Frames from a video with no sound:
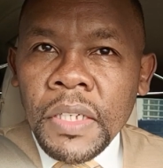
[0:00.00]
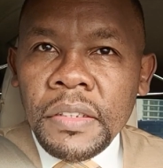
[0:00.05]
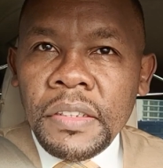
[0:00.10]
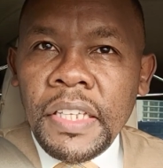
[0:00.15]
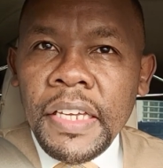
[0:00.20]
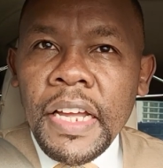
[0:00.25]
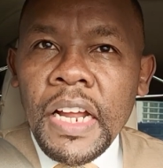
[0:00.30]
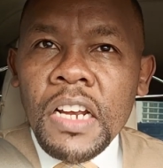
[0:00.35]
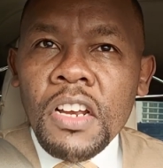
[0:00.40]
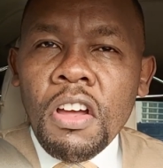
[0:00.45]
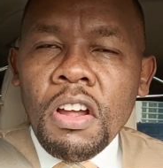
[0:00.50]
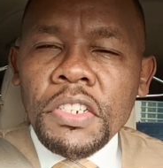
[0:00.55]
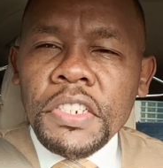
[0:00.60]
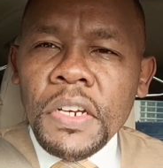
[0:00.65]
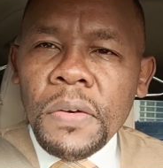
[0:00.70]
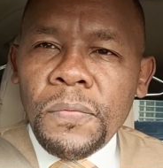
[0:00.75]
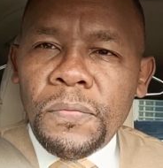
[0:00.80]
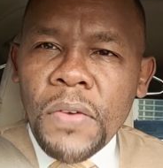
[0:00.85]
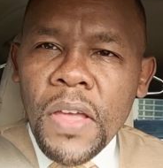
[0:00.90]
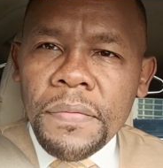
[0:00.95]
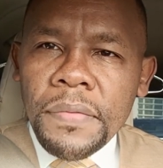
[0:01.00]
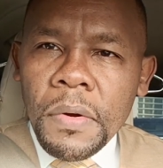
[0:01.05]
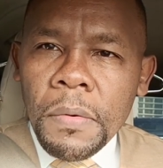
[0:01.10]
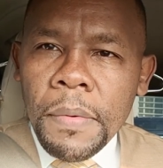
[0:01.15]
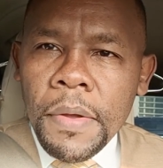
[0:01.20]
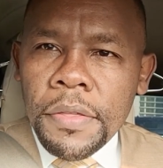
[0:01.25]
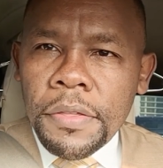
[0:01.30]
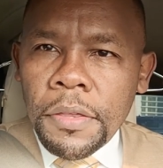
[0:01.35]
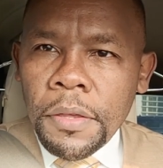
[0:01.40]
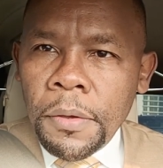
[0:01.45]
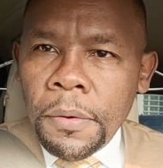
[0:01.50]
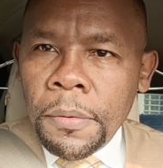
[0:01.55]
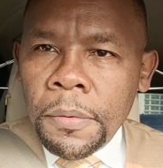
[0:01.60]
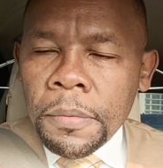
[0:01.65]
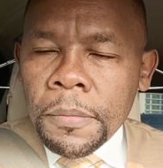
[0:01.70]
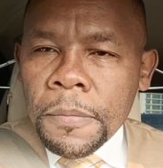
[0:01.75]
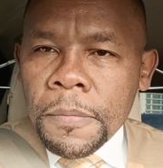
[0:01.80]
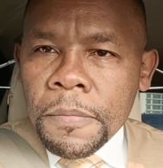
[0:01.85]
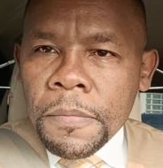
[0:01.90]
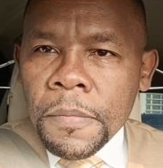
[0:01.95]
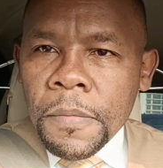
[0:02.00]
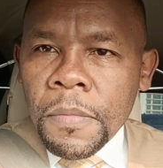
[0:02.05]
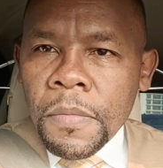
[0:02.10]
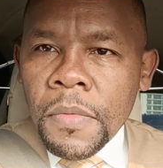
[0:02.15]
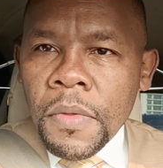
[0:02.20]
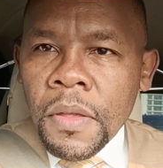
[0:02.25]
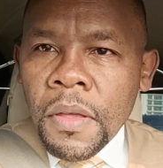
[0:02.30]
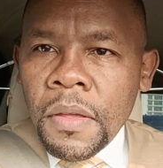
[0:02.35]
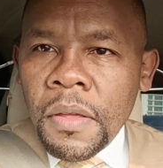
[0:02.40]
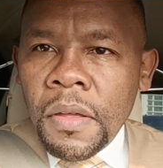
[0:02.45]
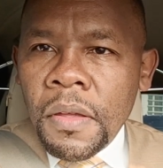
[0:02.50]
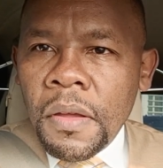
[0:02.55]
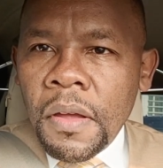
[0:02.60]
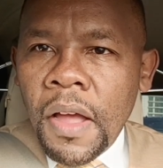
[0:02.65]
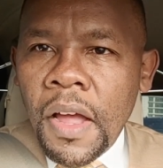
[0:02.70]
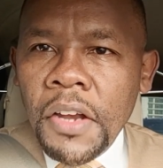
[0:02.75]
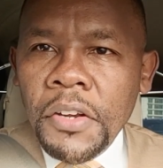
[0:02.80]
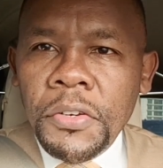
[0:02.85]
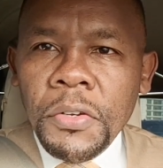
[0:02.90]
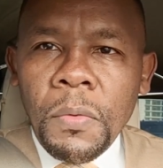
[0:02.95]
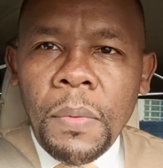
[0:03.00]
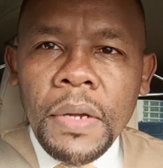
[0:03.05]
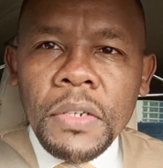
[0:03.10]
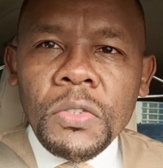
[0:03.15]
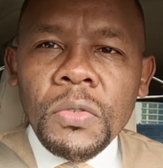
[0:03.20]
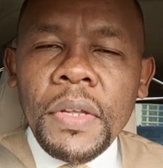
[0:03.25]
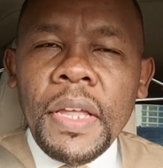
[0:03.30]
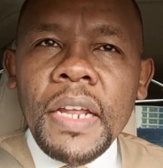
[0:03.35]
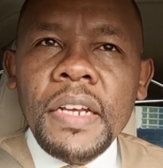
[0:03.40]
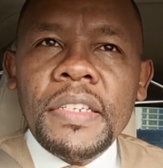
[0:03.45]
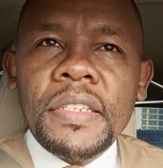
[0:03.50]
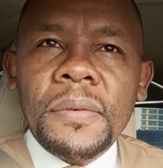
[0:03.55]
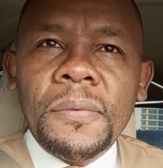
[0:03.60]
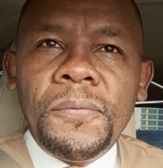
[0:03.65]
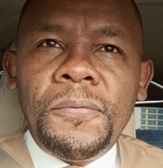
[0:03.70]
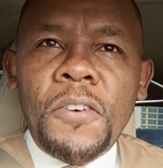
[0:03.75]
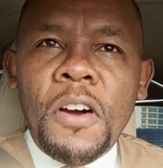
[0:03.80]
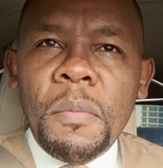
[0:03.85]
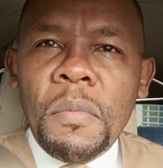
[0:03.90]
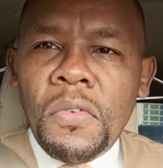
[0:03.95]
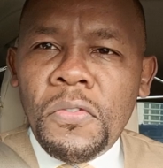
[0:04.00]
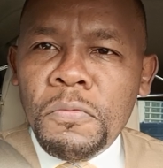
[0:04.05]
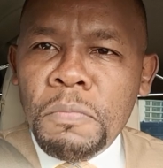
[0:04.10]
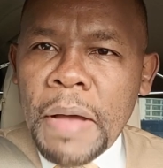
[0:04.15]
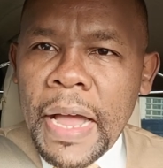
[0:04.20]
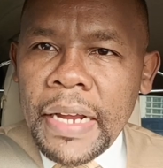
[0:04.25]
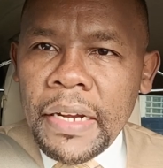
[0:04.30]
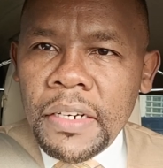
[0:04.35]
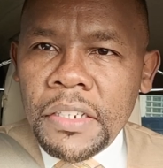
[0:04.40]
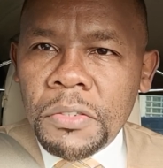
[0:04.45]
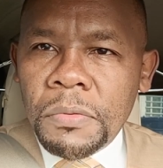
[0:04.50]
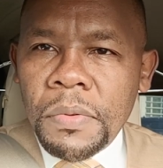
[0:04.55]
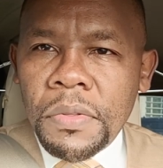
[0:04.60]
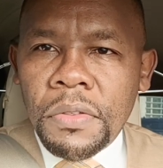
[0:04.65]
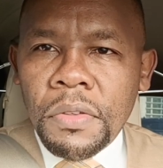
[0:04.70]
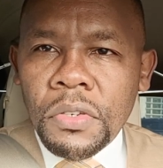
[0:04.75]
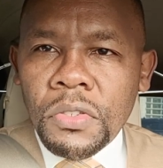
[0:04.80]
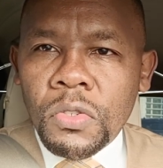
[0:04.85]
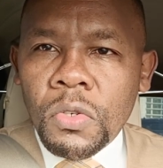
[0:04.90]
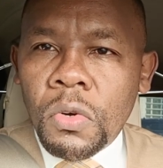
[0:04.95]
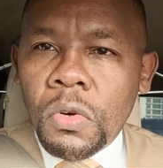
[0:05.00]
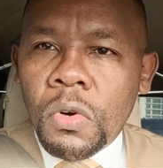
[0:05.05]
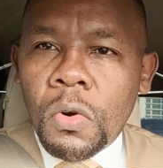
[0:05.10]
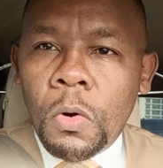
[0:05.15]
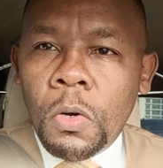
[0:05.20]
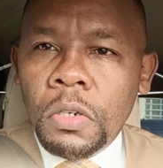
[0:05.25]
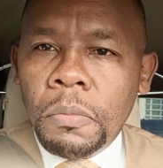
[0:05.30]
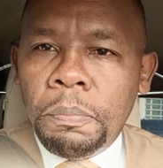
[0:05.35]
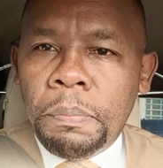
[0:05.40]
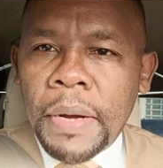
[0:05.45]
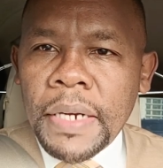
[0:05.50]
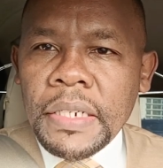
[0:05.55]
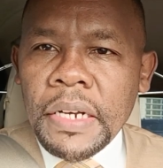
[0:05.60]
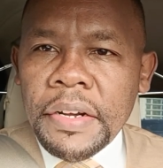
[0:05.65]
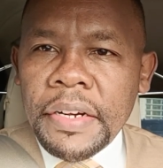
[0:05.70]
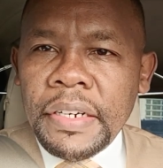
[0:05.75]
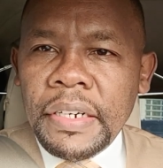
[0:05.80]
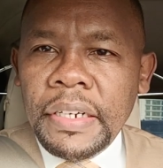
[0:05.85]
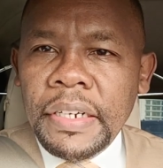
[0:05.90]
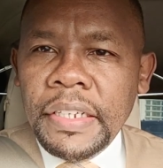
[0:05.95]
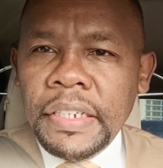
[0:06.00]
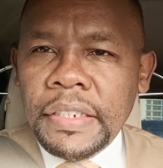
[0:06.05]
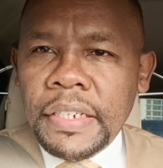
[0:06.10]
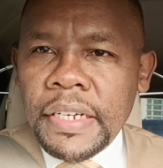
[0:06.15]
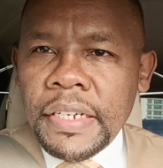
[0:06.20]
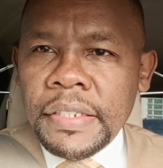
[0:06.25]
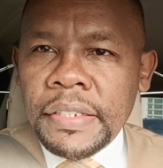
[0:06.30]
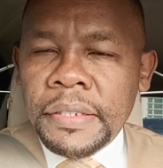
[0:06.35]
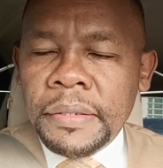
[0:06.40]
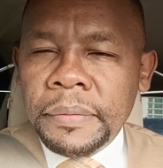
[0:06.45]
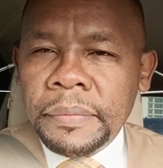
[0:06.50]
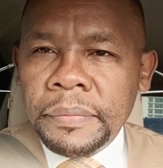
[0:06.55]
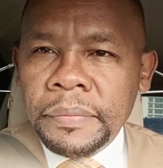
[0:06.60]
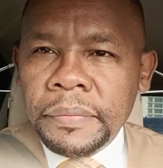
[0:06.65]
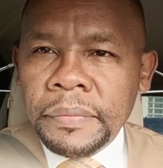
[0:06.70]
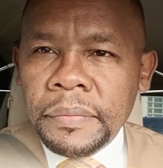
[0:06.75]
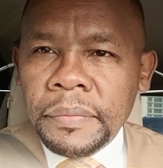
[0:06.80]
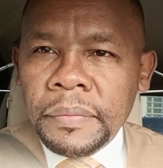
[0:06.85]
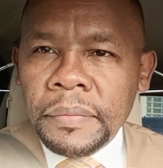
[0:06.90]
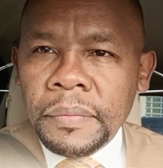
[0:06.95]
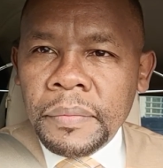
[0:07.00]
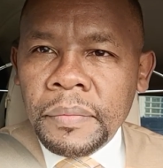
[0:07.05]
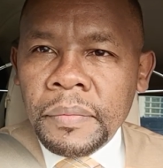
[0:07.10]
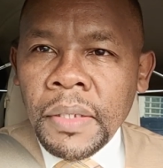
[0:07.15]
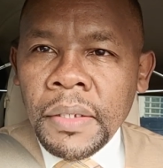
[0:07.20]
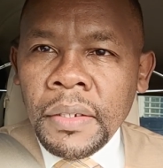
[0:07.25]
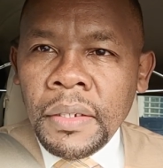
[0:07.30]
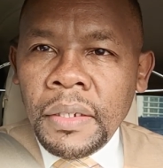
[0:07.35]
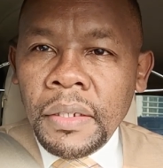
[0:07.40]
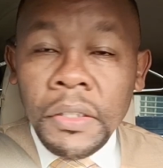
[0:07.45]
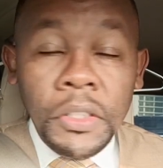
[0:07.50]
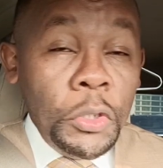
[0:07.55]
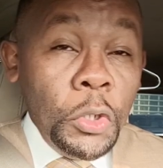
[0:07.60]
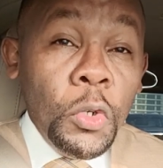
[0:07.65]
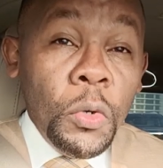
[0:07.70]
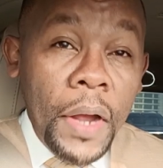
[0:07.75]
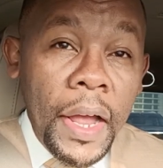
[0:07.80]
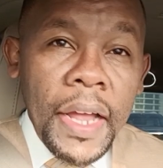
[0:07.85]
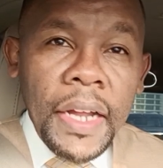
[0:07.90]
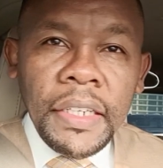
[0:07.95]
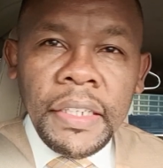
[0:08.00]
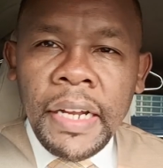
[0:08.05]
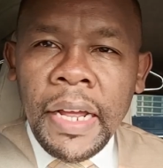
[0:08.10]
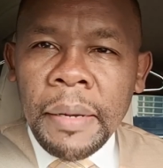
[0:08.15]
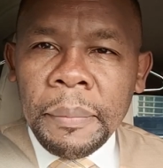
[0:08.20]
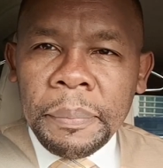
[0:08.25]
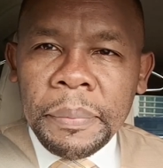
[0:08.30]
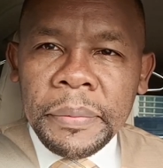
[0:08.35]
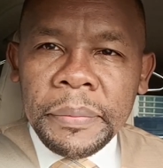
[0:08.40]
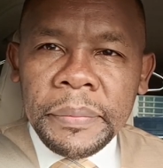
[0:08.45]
they are not in favor with you, and you want to gain some form of mileage with your so-called buttering leaders, you end up